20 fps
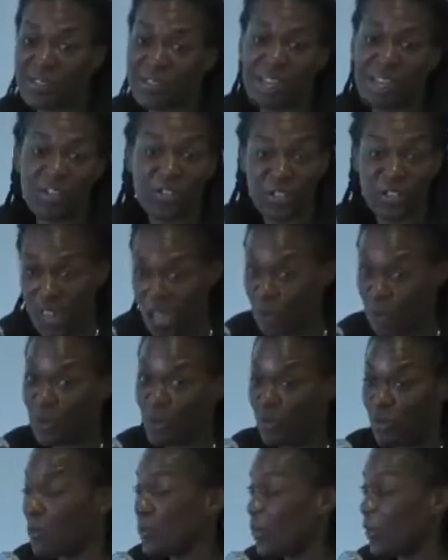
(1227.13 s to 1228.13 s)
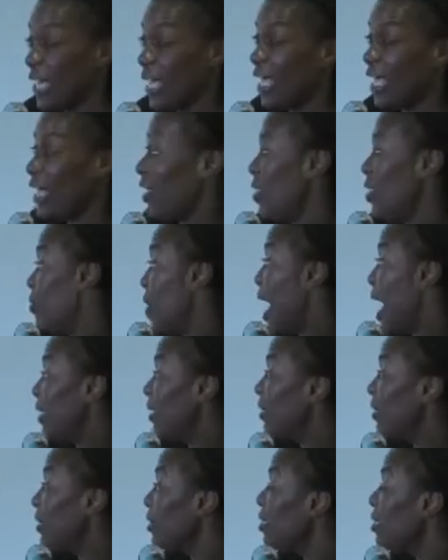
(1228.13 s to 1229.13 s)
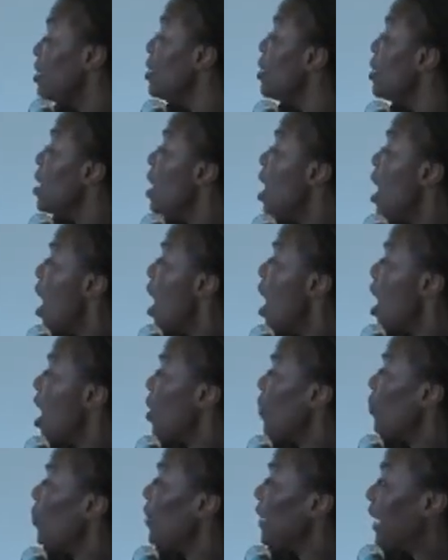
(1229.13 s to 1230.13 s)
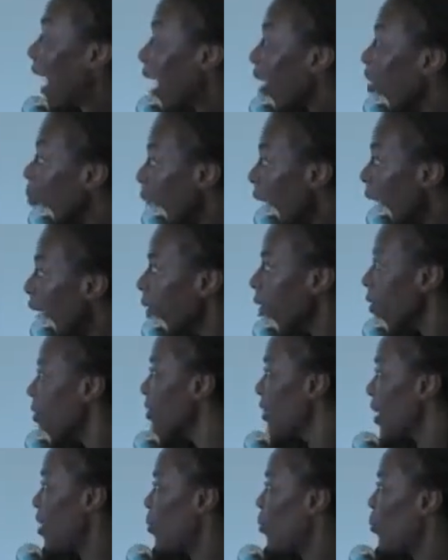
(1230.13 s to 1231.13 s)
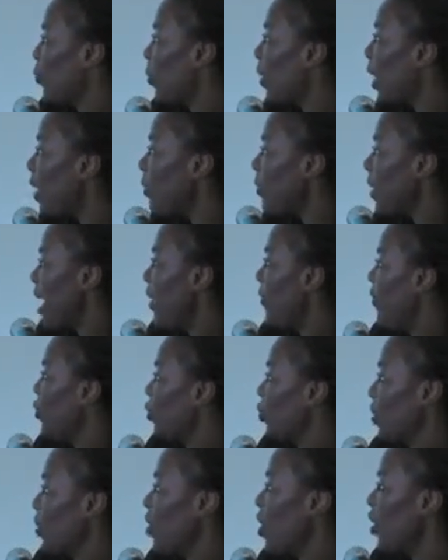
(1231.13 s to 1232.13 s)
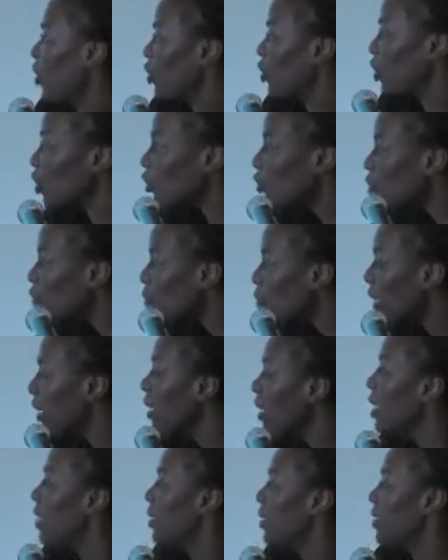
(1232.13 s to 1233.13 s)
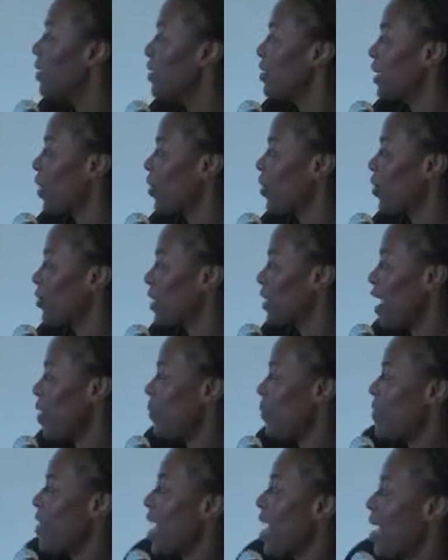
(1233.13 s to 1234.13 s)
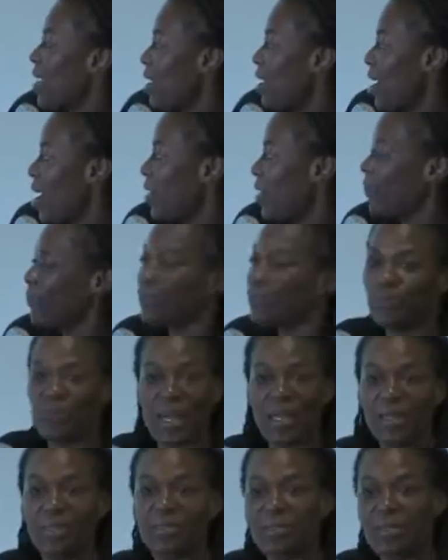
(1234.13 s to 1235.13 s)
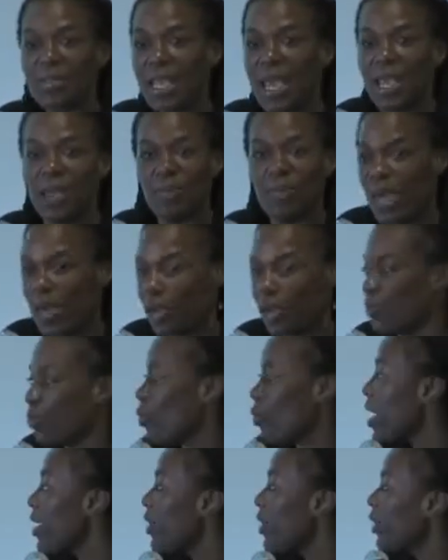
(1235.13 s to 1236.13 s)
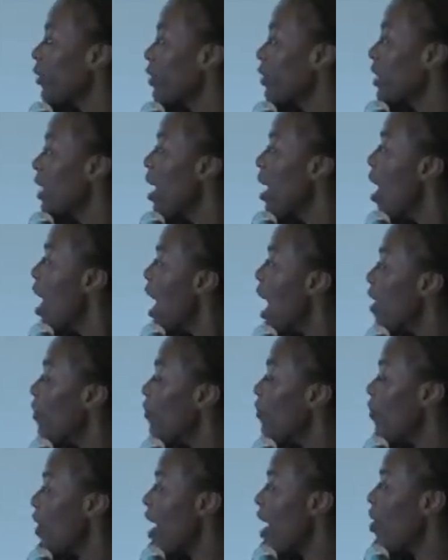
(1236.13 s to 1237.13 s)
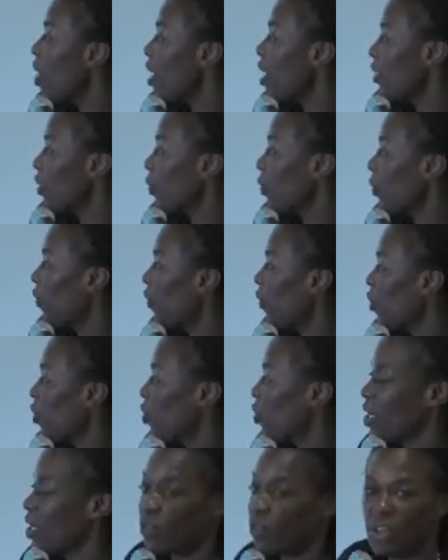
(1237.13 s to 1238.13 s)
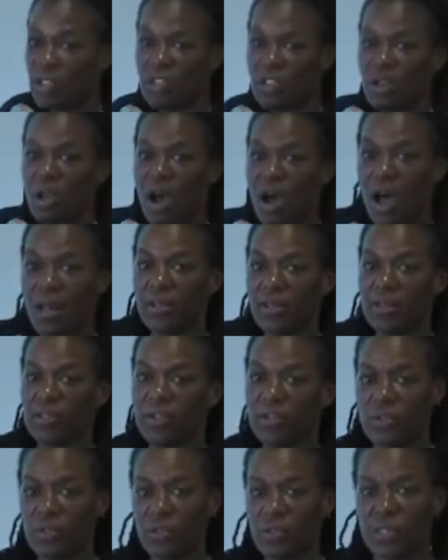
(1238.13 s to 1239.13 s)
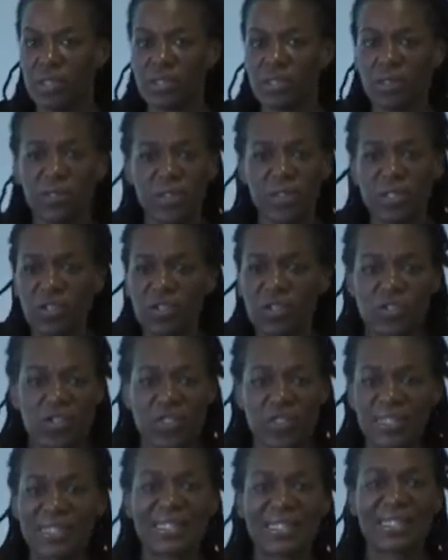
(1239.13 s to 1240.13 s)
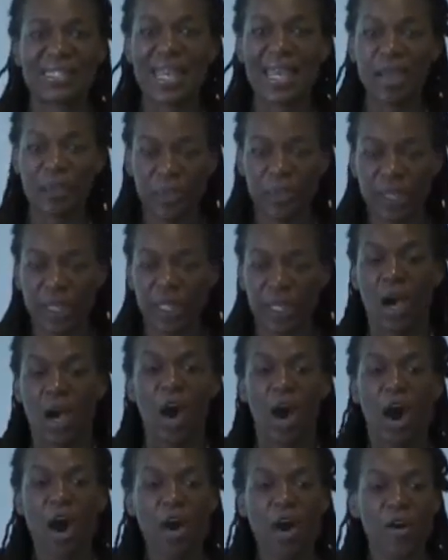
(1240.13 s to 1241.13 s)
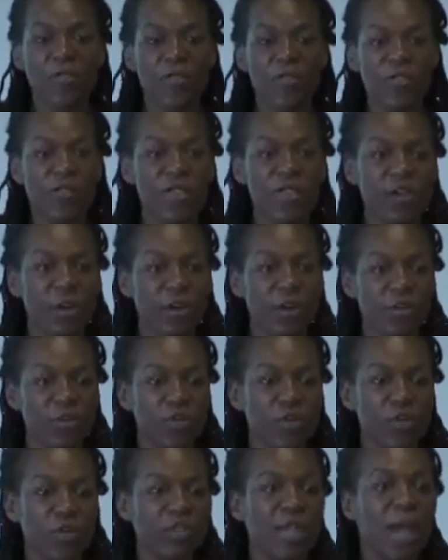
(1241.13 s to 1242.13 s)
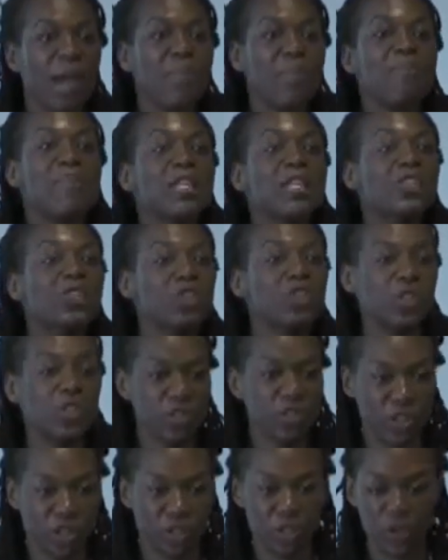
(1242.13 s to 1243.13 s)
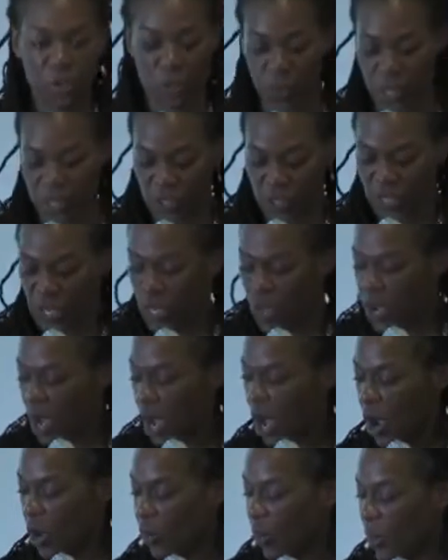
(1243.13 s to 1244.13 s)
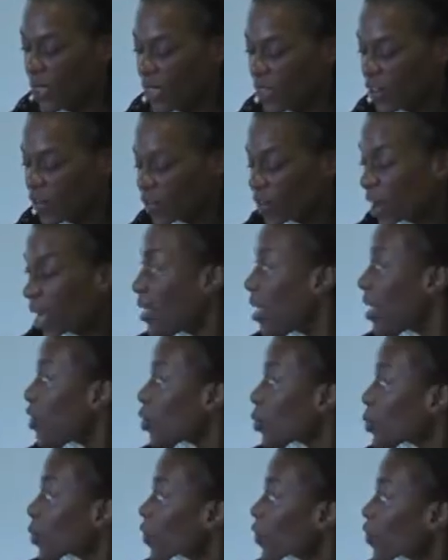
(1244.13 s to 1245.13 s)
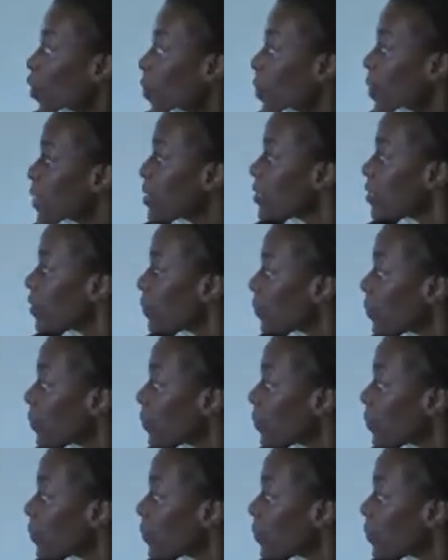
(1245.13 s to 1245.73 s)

This has actually now been replicated in Madison. Um, gay males and play behaviors with young children, the stereotype that, um, that gay men are predators, and, and also with first generation college students. And so this is just a sampling of the, the dimensions under which uh, one can find underperformance